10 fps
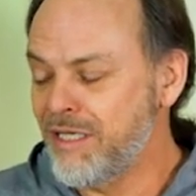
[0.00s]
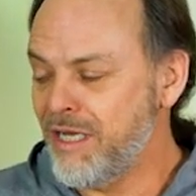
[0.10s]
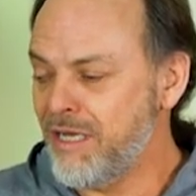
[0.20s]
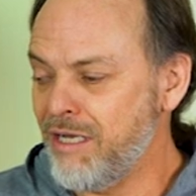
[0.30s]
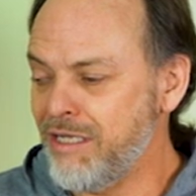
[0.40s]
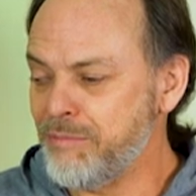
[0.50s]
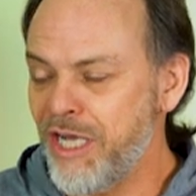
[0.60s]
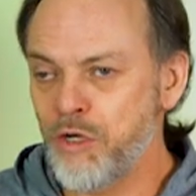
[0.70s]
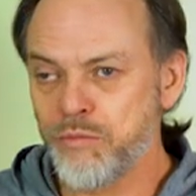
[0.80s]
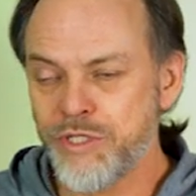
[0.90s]
uh, in my
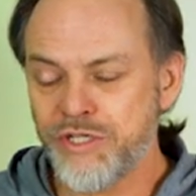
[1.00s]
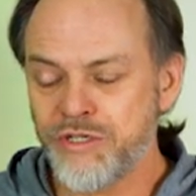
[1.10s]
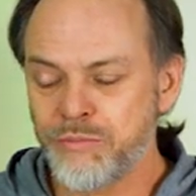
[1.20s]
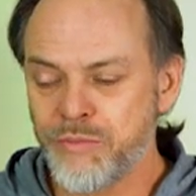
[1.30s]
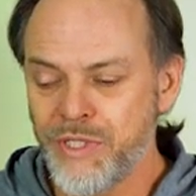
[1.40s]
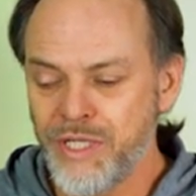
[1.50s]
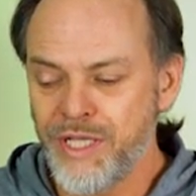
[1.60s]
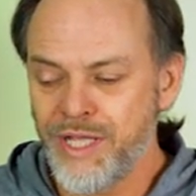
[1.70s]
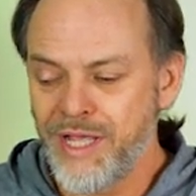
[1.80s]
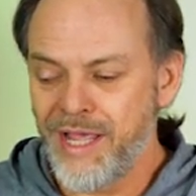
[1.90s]
home system.
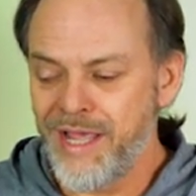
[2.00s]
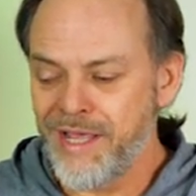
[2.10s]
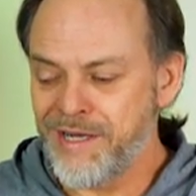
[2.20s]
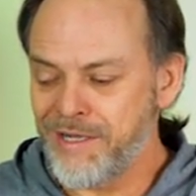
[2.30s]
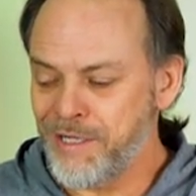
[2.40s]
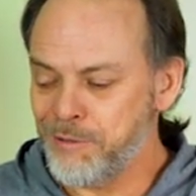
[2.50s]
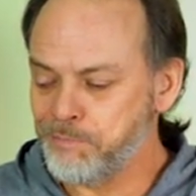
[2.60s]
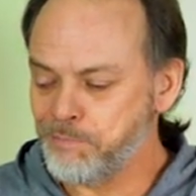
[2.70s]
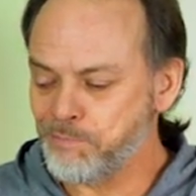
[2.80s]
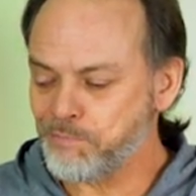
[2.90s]
And
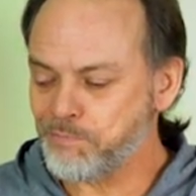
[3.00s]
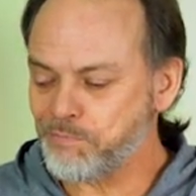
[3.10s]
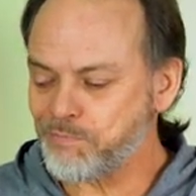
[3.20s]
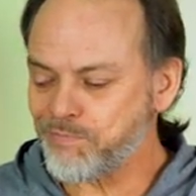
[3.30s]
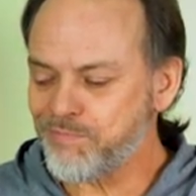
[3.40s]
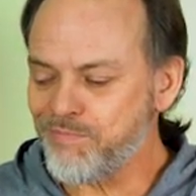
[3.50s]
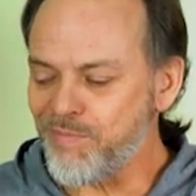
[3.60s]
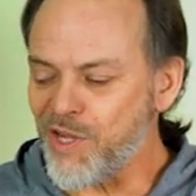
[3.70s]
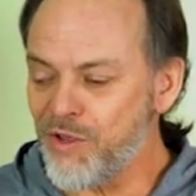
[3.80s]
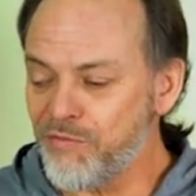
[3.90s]
um,
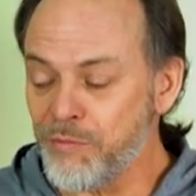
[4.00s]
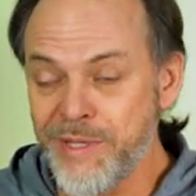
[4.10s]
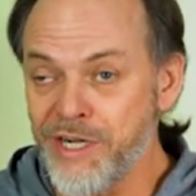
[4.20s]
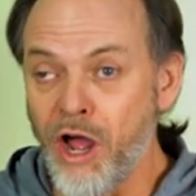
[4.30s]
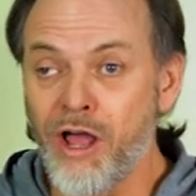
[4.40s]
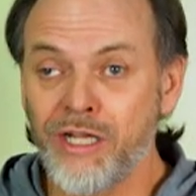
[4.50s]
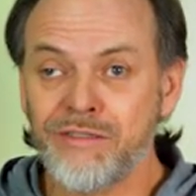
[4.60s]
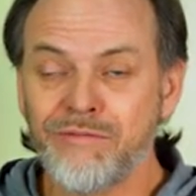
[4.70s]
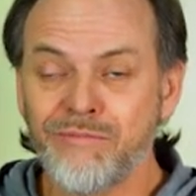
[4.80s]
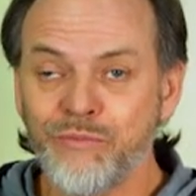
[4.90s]
from then
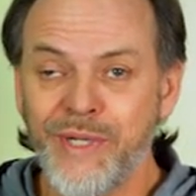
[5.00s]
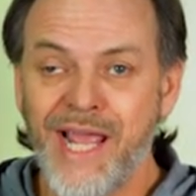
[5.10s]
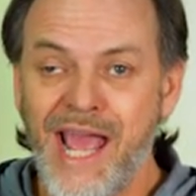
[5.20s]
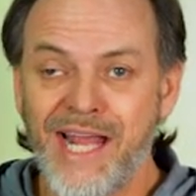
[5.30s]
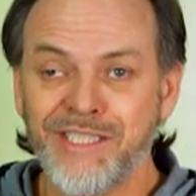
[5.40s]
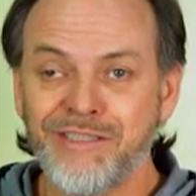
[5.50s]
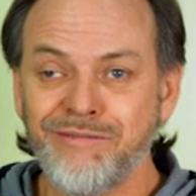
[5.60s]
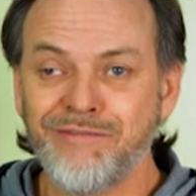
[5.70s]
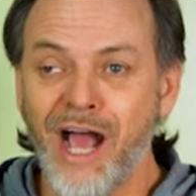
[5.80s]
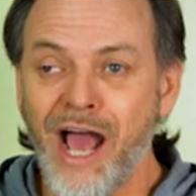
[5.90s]
on, we had
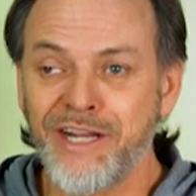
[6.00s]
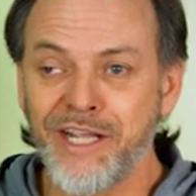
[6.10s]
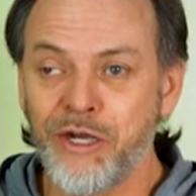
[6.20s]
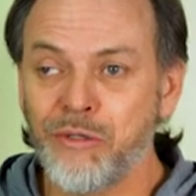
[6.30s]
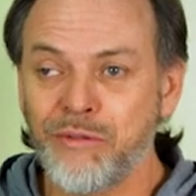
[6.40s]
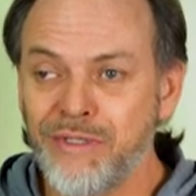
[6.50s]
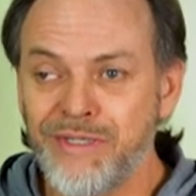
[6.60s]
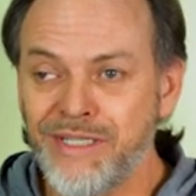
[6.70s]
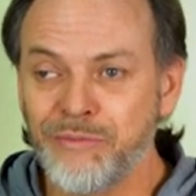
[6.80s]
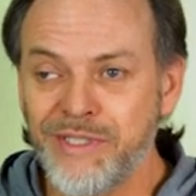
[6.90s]
audio
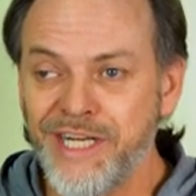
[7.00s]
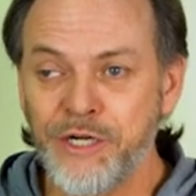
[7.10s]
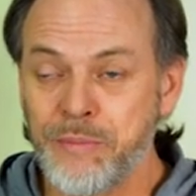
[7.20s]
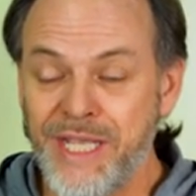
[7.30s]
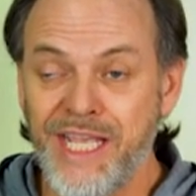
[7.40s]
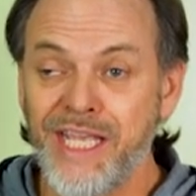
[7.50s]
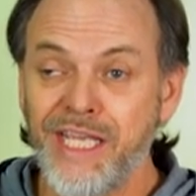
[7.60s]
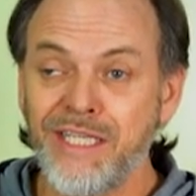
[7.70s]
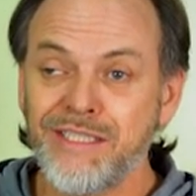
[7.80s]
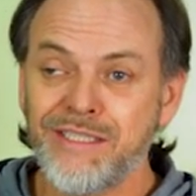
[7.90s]
during
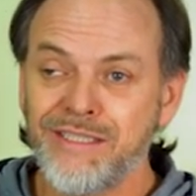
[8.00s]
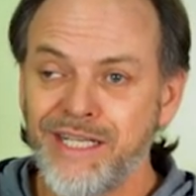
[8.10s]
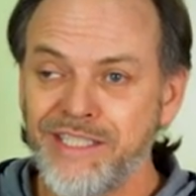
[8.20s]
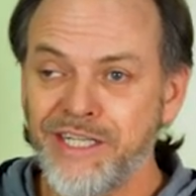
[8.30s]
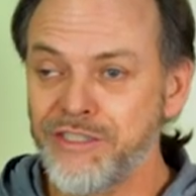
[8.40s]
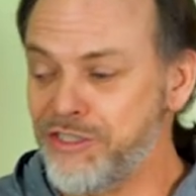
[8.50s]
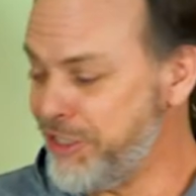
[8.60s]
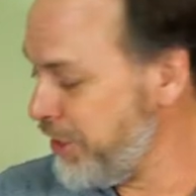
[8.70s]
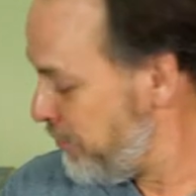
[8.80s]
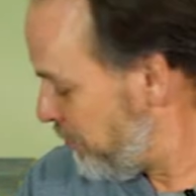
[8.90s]
PE and during the
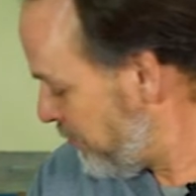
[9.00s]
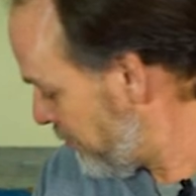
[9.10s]
gym.